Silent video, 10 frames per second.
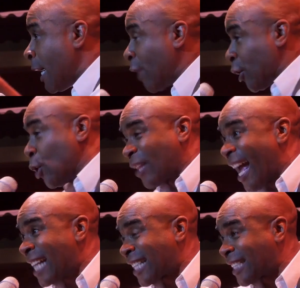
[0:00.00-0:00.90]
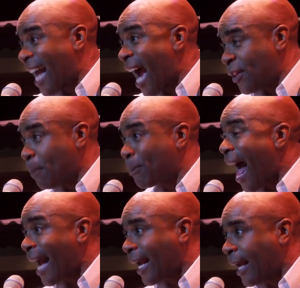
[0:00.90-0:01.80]
They shoot the SS guys in the
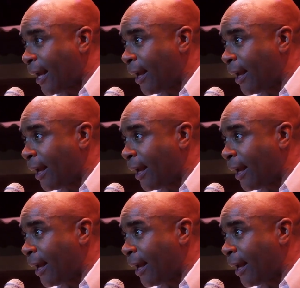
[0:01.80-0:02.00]
black.